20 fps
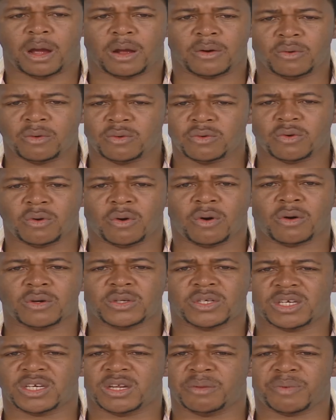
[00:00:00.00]
I know you
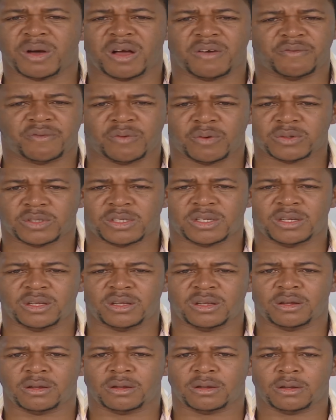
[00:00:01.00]
all did it by
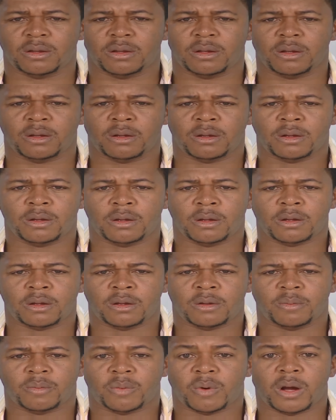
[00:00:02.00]
voting,